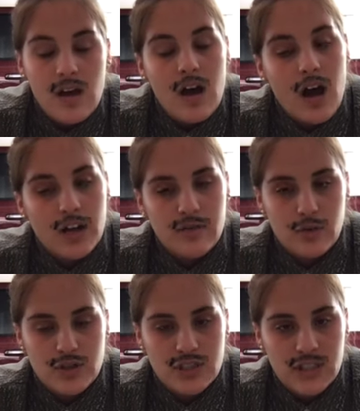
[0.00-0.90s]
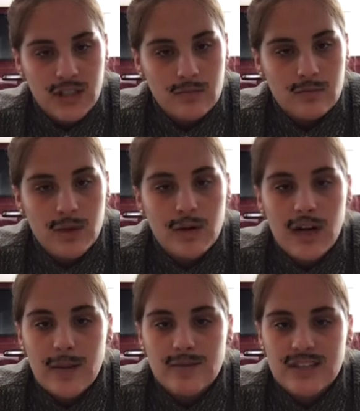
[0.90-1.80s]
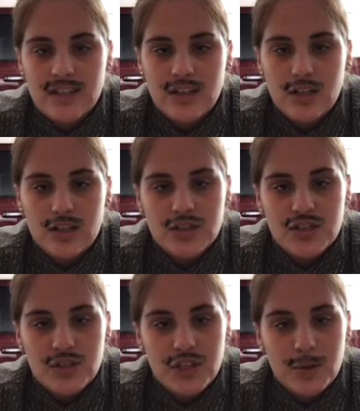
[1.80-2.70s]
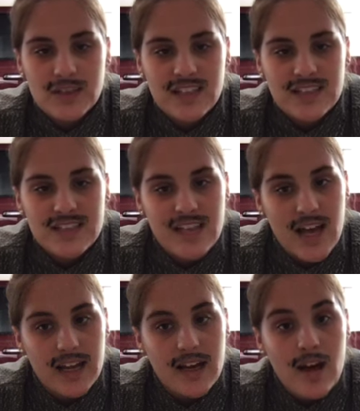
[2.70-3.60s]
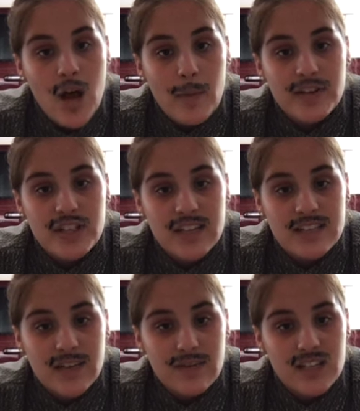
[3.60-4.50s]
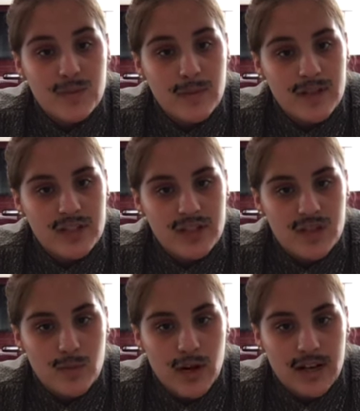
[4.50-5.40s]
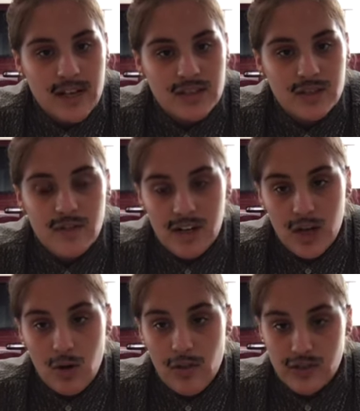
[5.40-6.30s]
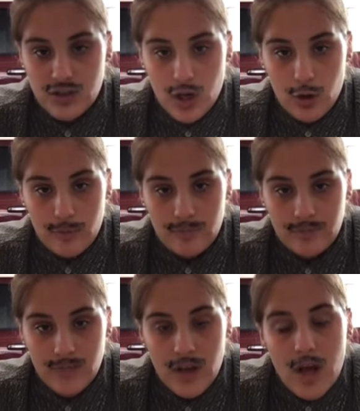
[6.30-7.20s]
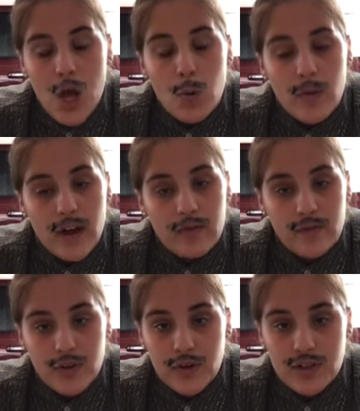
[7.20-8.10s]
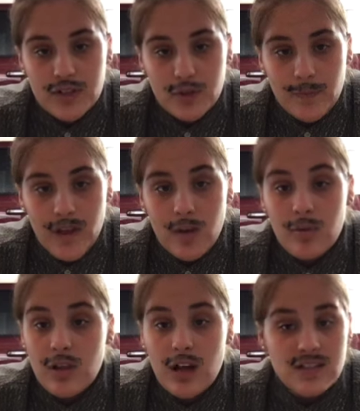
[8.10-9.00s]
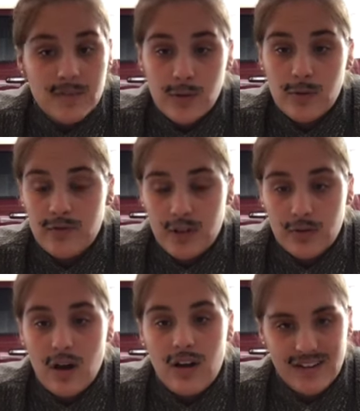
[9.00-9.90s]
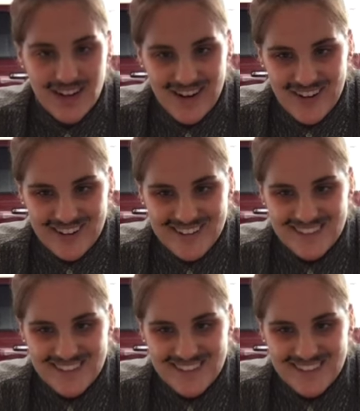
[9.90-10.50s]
Unfortunately, we were unable to get the girl in the studio with us today, but she has given us permission to broadcast her video on the show. Without further ado, a blossoming review on Descartes.